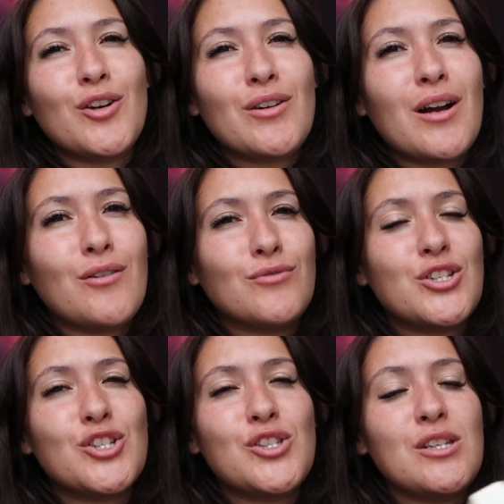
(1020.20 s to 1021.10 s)
era,
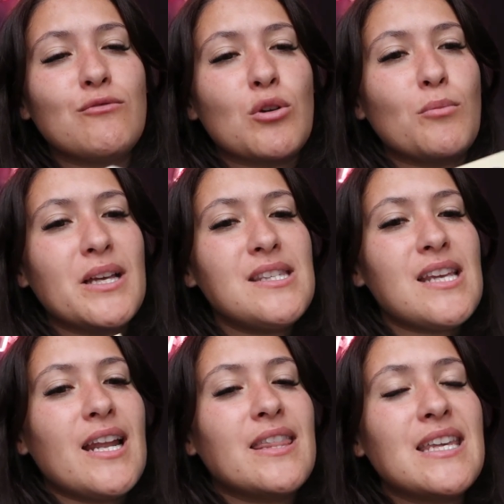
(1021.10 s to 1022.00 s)
Regency romance,
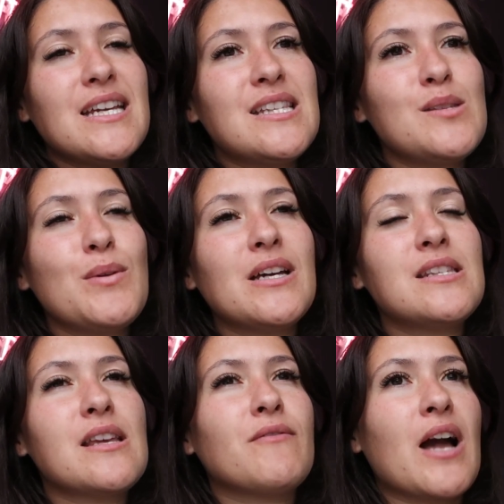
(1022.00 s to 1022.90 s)
and I think it's
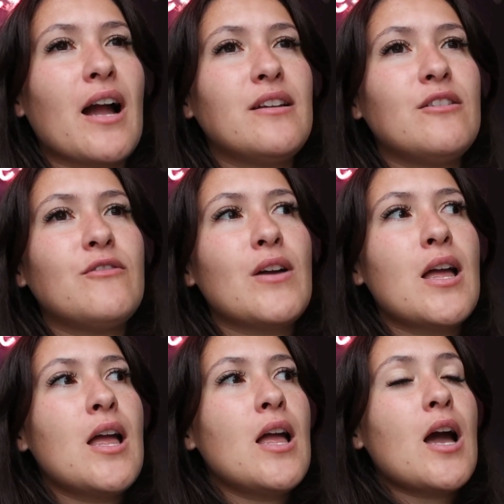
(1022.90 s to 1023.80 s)
because I've kind of,
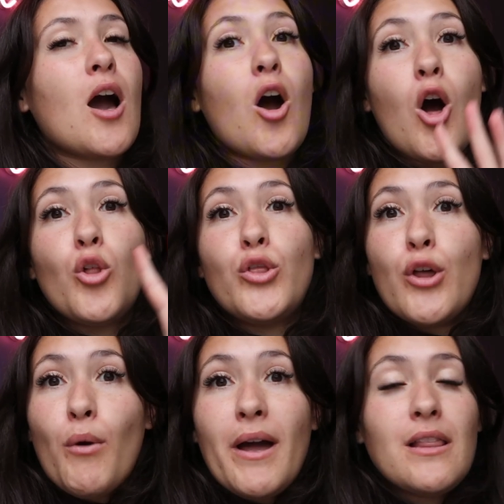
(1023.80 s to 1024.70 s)

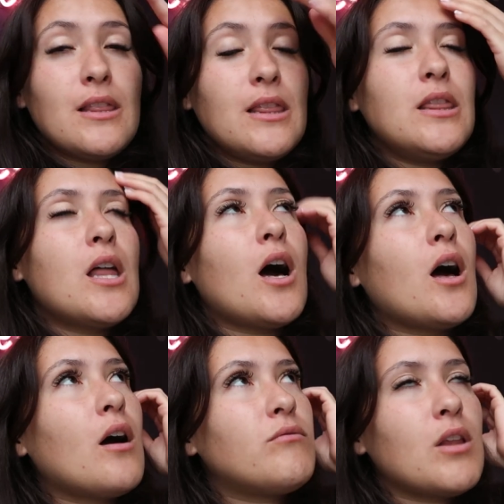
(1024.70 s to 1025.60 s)
although I
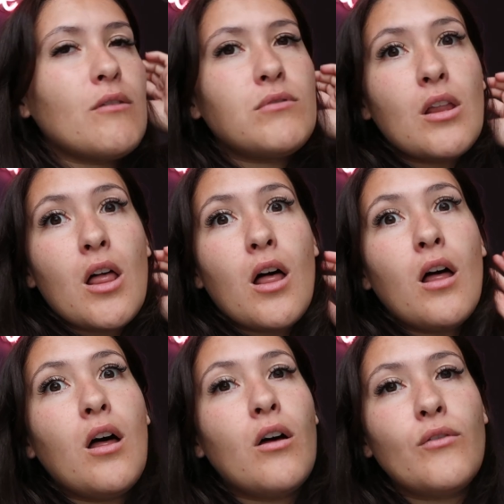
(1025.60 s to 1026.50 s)

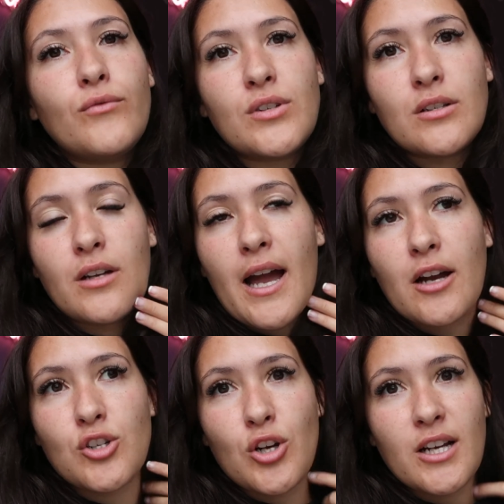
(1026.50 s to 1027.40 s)
loved
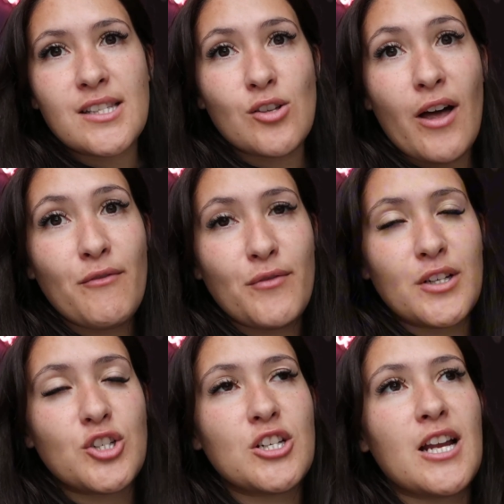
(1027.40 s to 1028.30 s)
Avatar, I still haven't
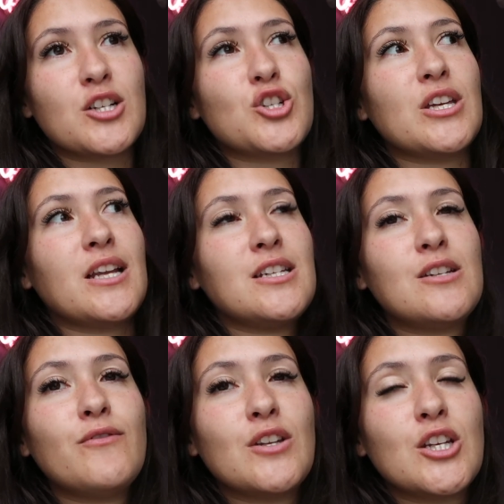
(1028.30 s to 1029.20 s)
finished it. Actually, I need
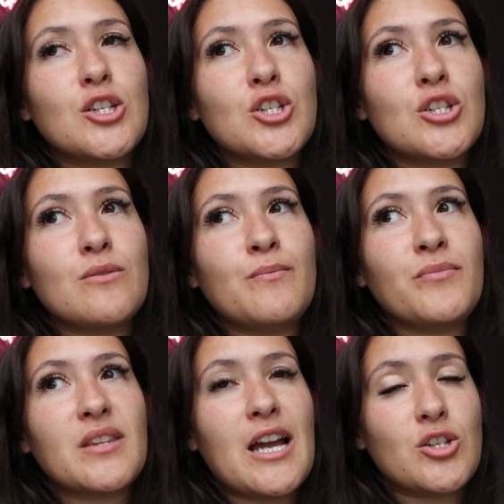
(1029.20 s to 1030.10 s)
to finish.
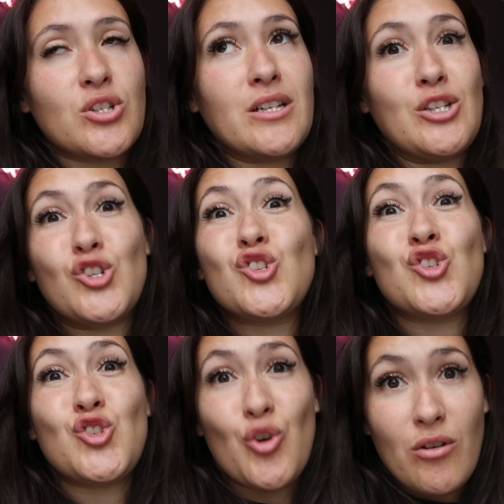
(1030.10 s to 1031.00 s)
Actually, I need to
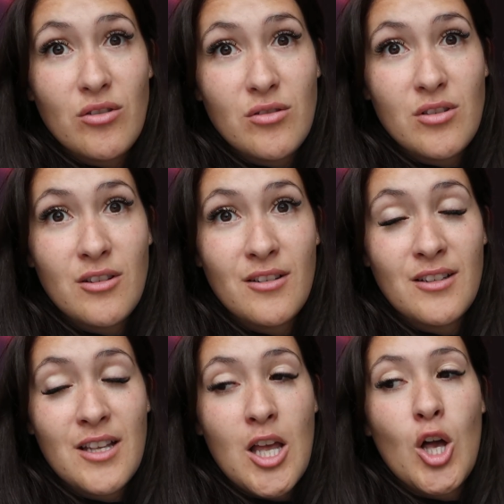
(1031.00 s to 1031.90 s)
start
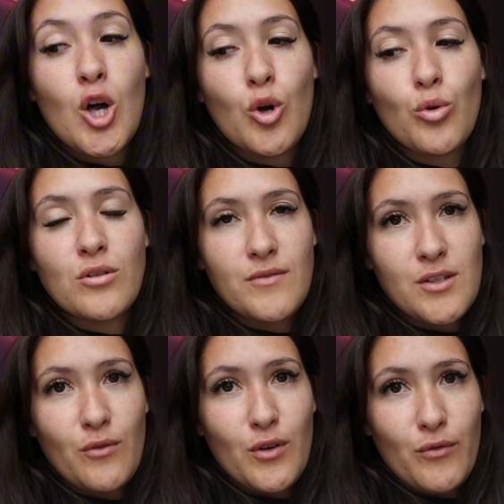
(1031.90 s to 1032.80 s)
A Court of
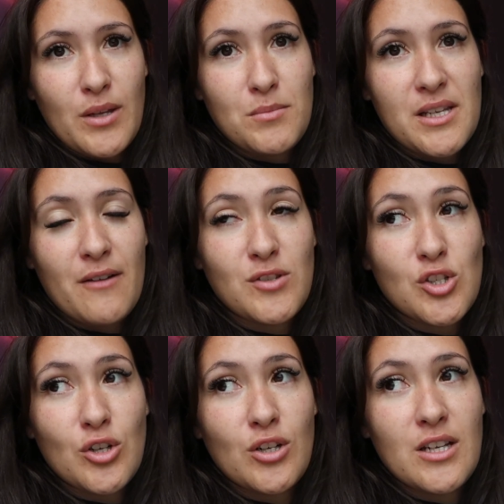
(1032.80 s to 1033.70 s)
Silver Flames. I haven't
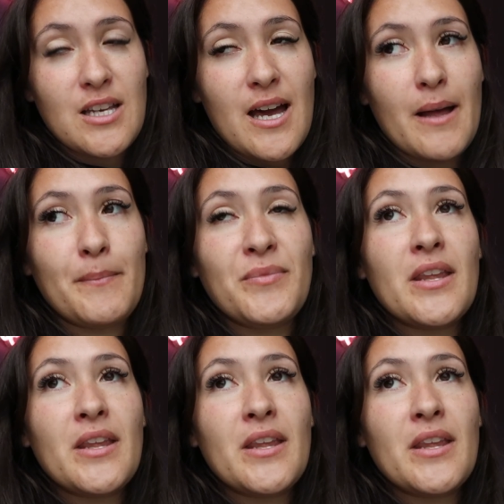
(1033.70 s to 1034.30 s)
started it yet.